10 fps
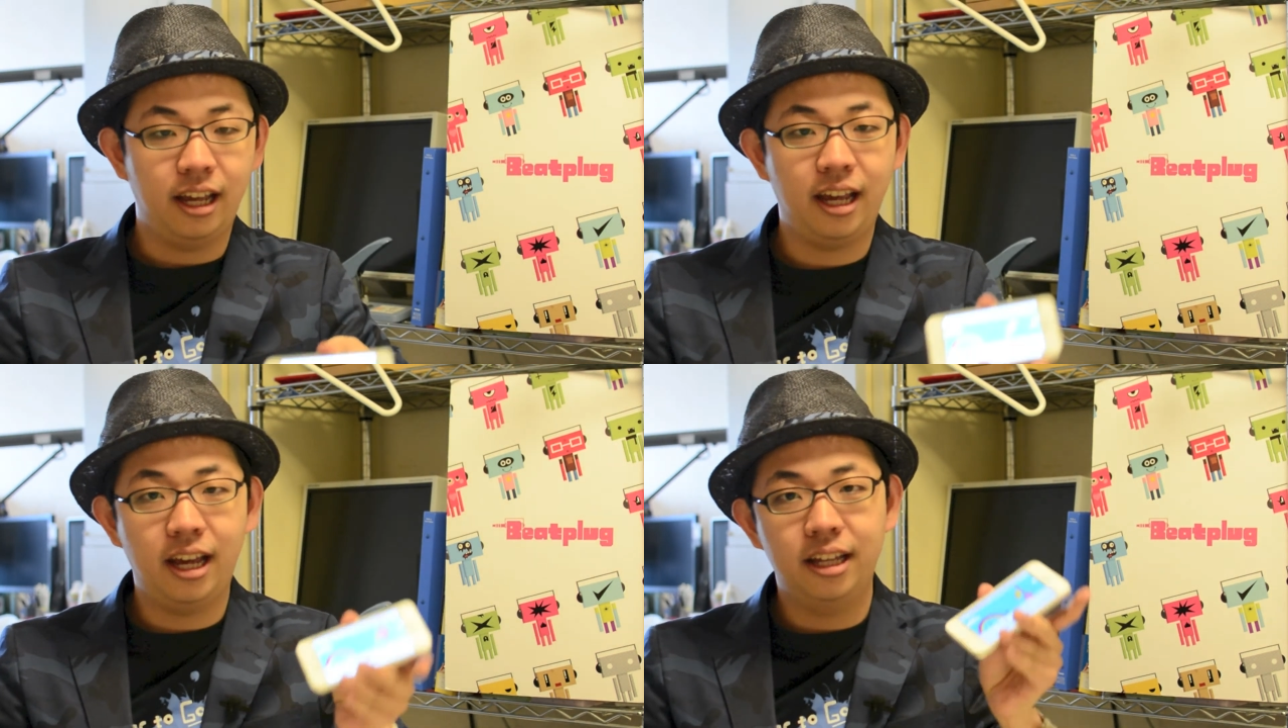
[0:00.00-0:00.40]

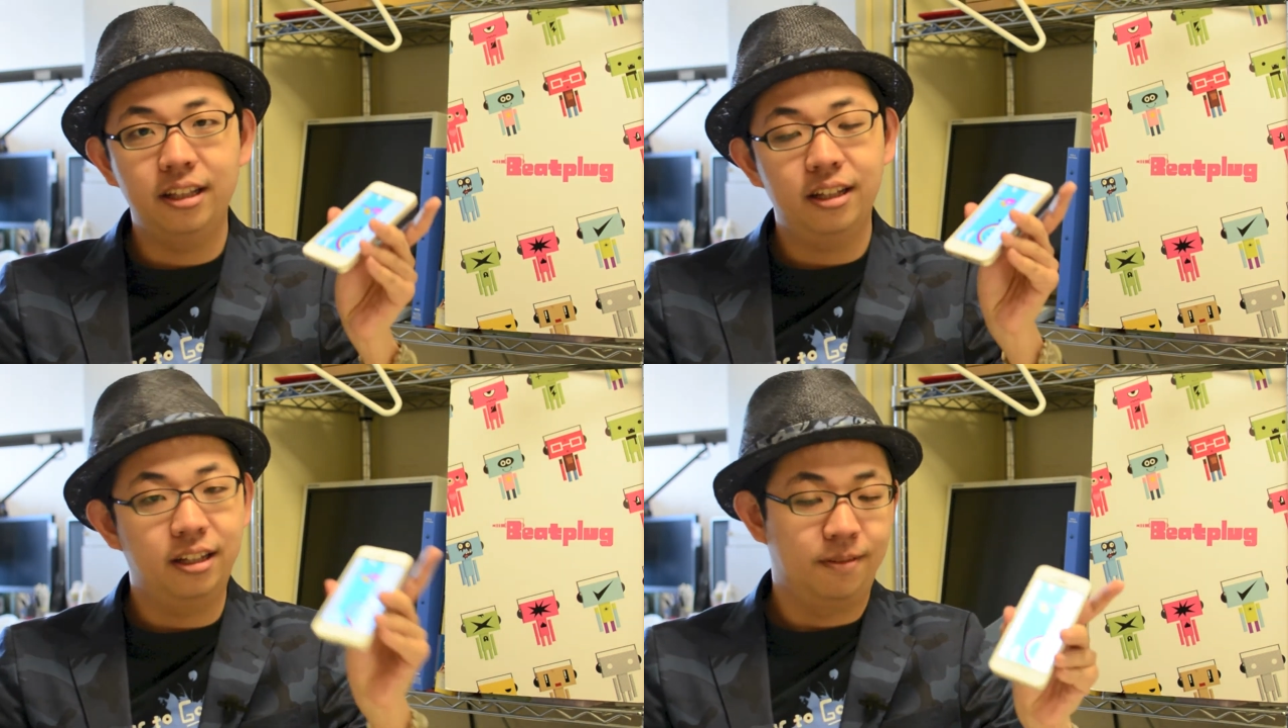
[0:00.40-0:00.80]

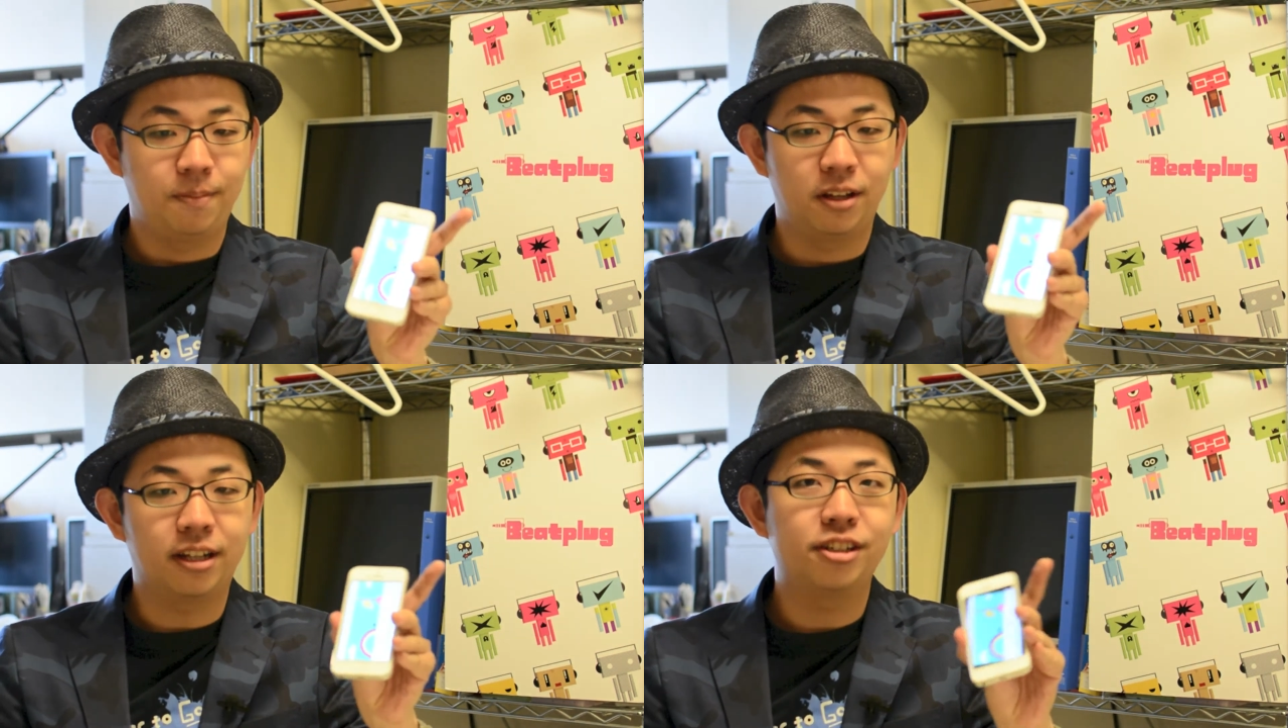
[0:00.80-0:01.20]
and
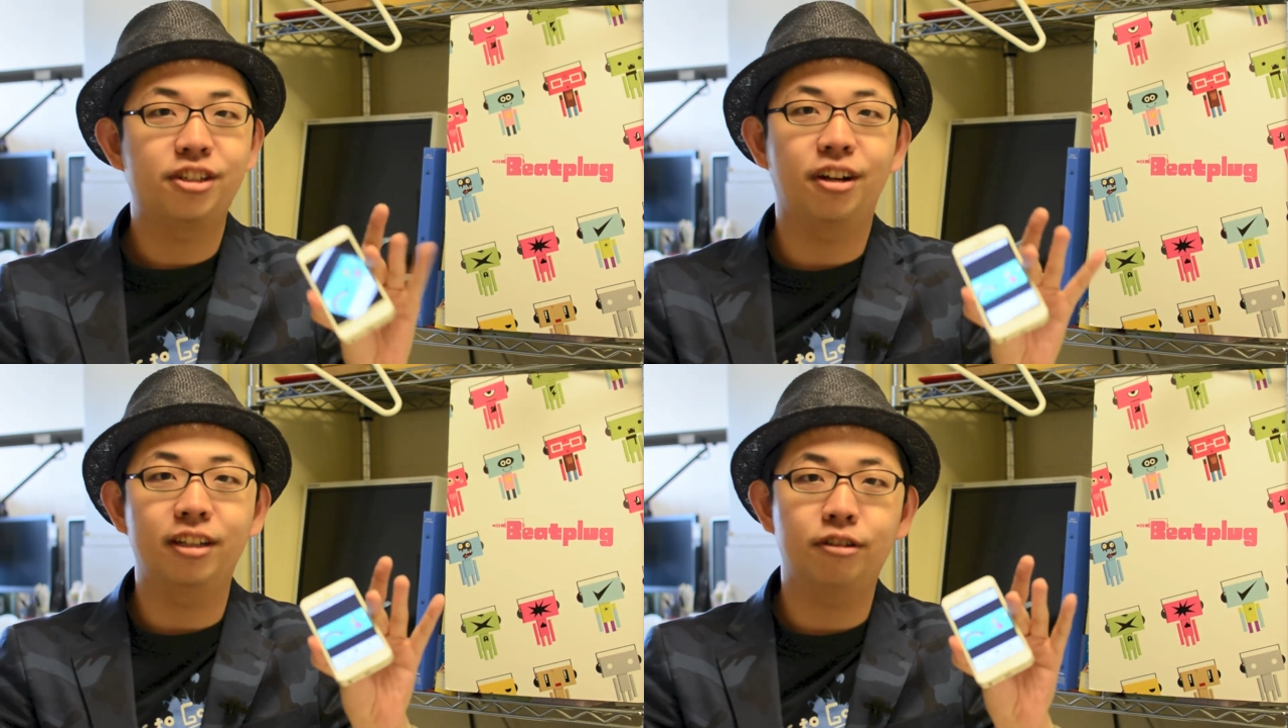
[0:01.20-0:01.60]
you can
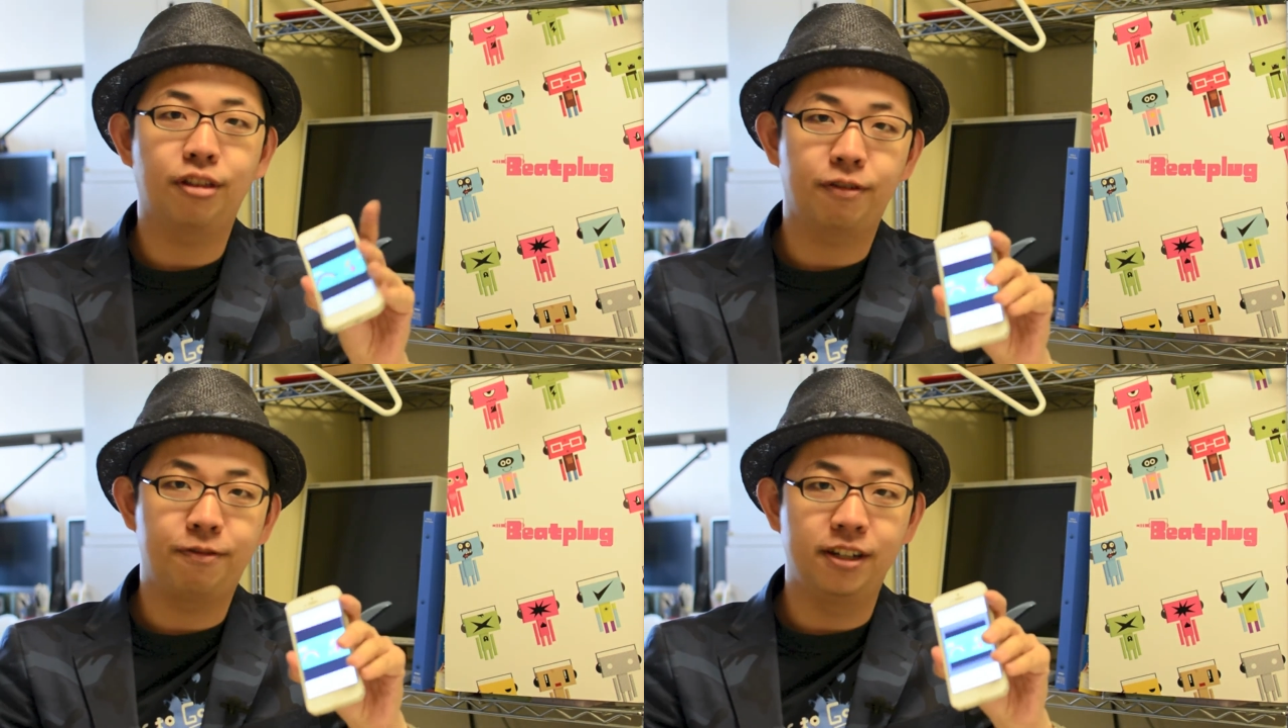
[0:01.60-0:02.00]
share this with
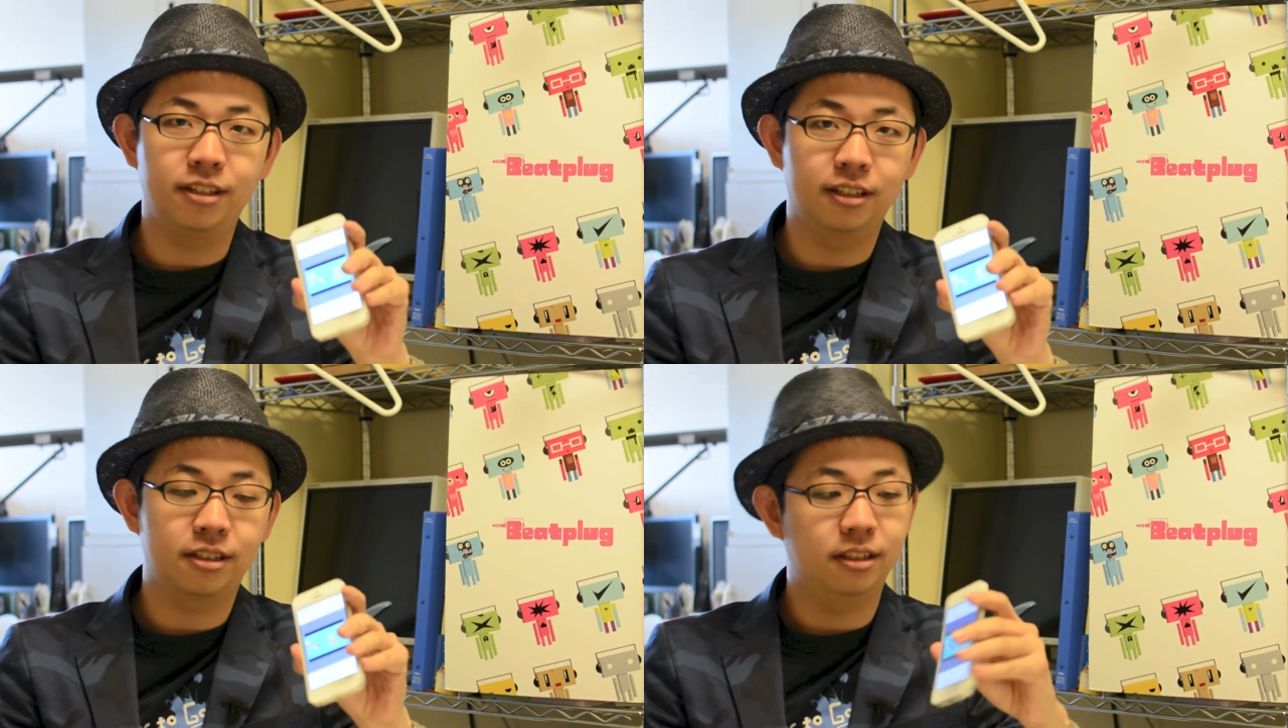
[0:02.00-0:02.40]
your friends
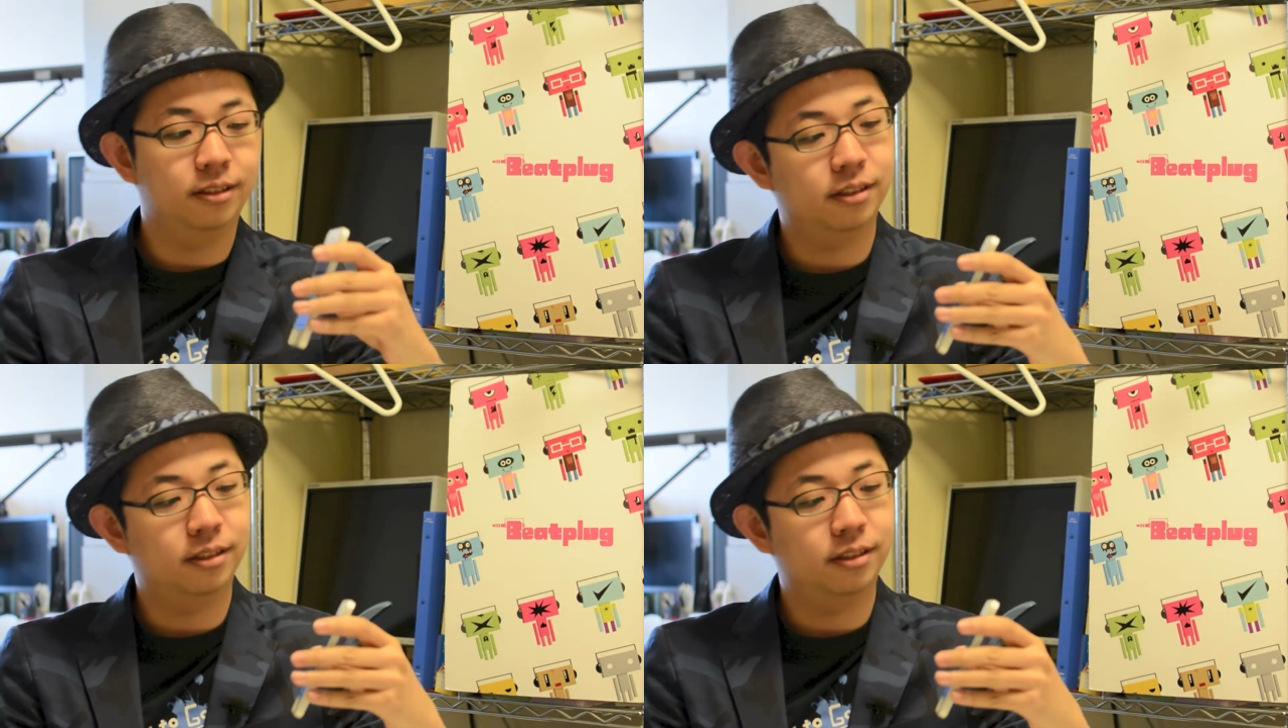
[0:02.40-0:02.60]
easily.